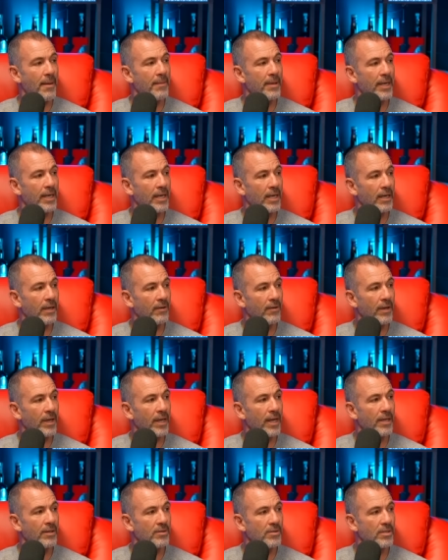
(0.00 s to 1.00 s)
many
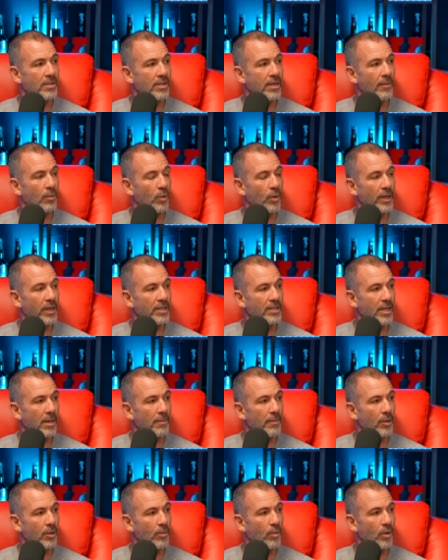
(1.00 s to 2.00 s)
hits, number one hits on
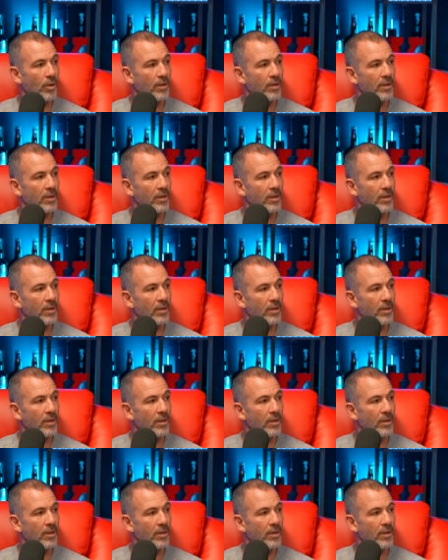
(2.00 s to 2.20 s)
Billboard.